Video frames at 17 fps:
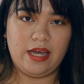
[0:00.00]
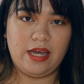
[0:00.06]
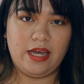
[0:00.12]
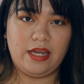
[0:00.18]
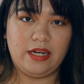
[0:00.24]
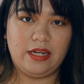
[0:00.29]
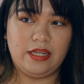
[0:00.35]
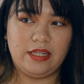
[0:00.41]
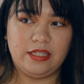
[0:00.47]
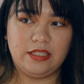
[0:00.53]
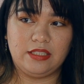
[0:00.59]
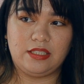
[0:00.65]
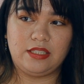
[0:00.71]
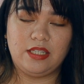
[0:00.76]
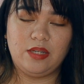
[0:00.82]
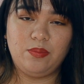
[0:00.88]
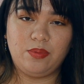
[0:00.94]
and his
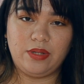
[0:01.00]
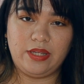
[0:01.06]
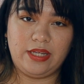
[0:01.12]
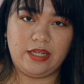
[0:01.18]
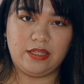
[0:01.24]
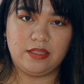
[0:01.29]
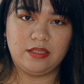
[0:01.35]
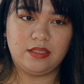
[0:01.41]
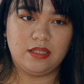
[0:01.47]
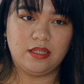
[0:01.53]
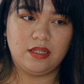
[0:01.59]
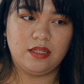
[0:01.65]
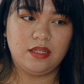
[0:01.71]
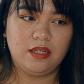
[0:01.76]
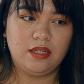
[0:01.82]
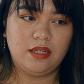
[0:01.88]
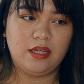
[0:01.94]
siblings,
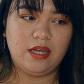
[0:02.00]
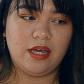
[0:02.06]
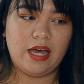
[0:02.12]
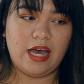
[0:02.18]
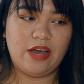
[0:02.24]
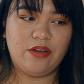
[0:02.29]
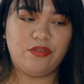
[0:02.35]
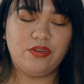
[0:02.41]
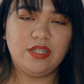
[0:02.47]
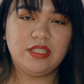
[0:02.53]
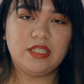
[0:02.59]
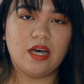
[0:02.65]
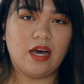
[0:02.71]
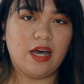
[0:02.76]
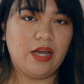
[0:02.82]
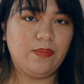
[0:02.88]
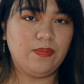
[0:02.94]
every
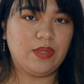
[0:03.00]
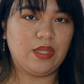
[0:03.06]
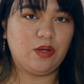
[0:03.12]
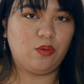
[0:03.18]
time they